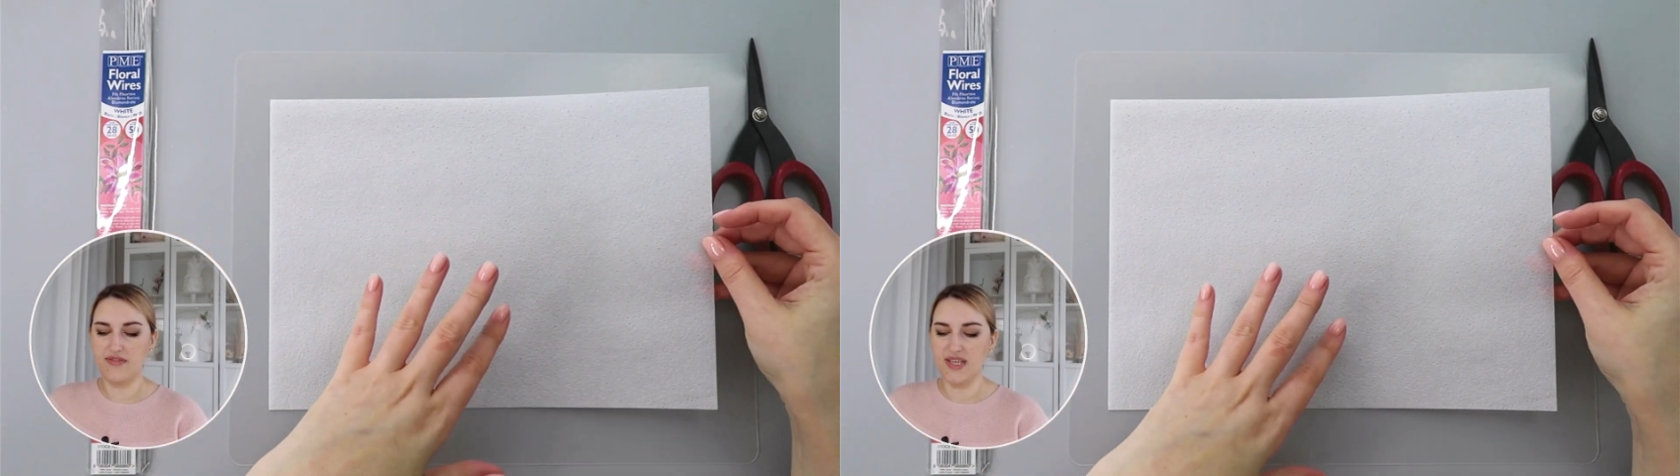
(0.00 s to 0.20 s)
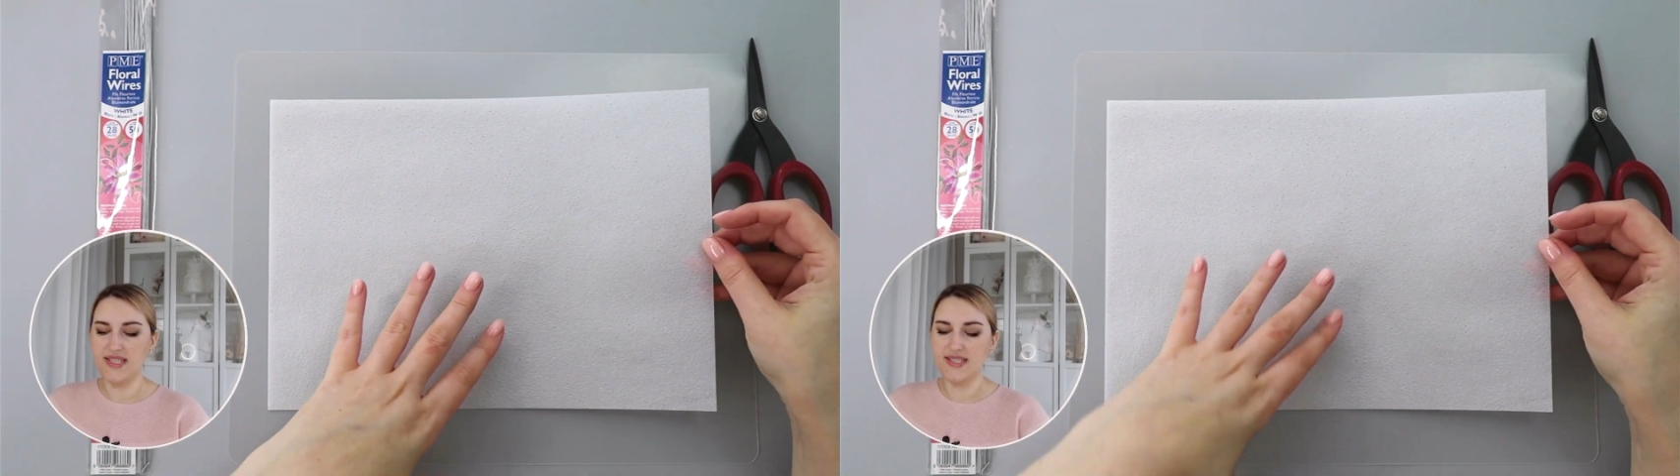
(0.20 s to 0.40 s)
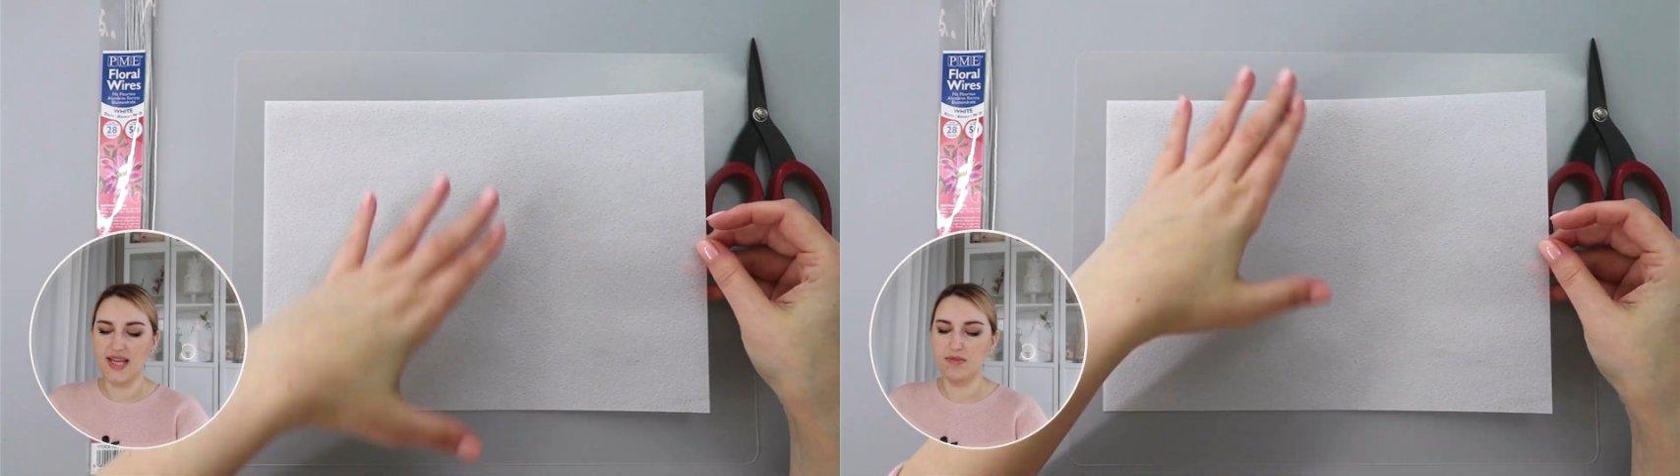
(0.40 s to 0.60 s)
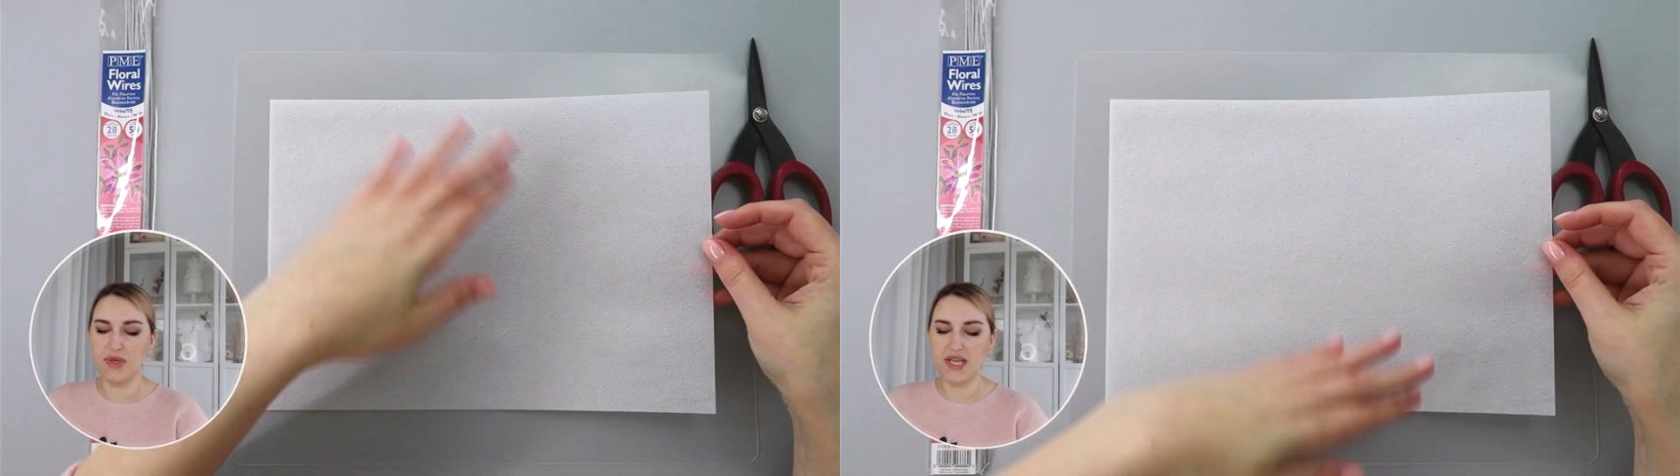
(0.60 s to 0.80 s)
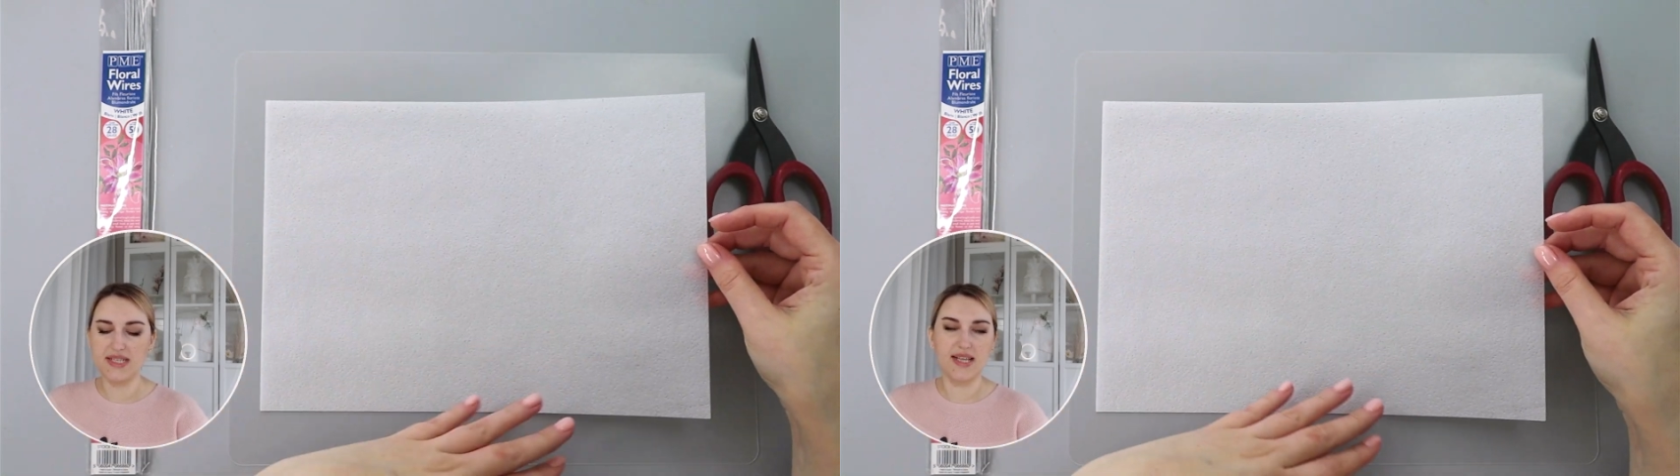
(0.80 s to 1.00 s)
face side
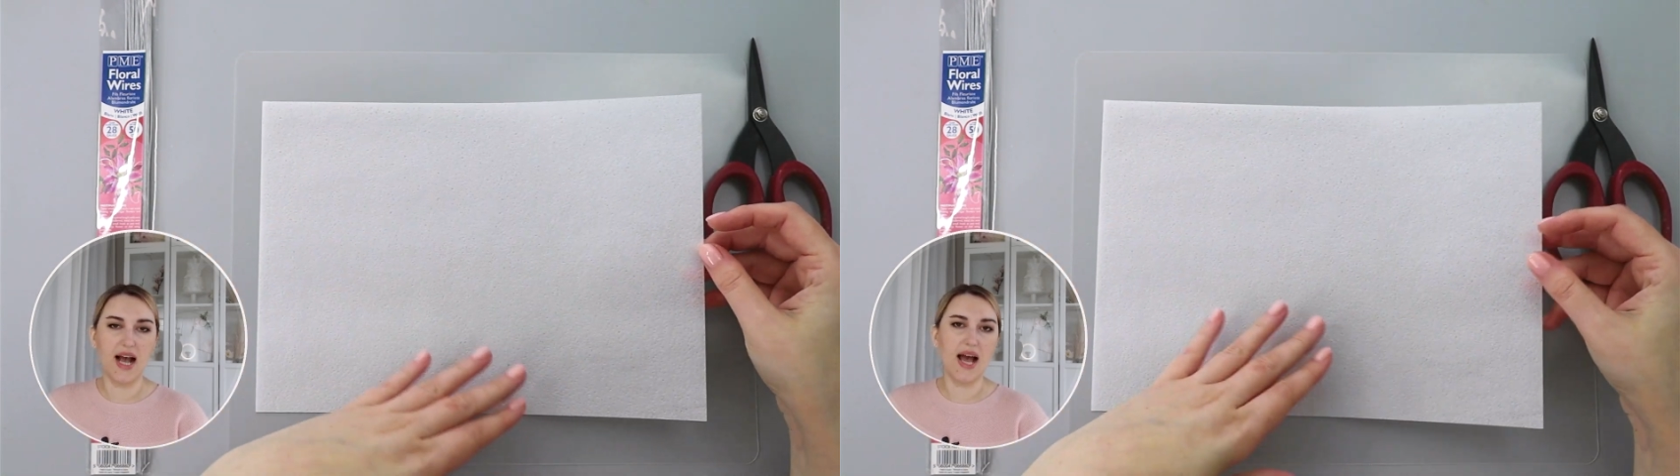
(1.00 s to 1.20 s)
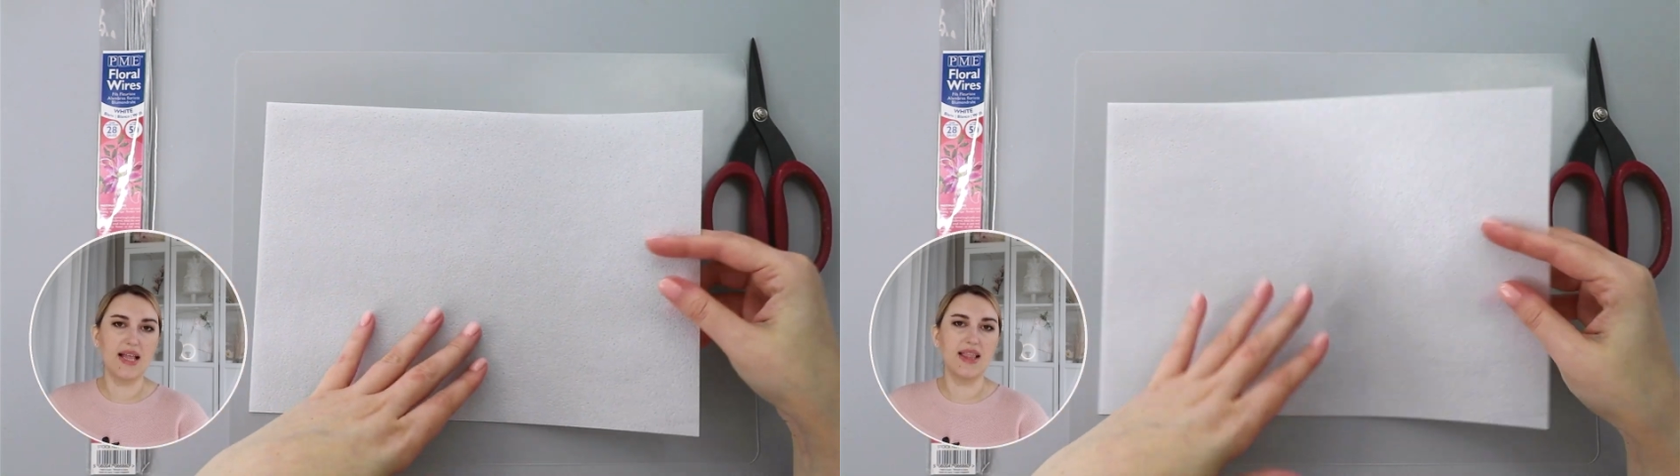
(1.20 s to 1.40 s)
because I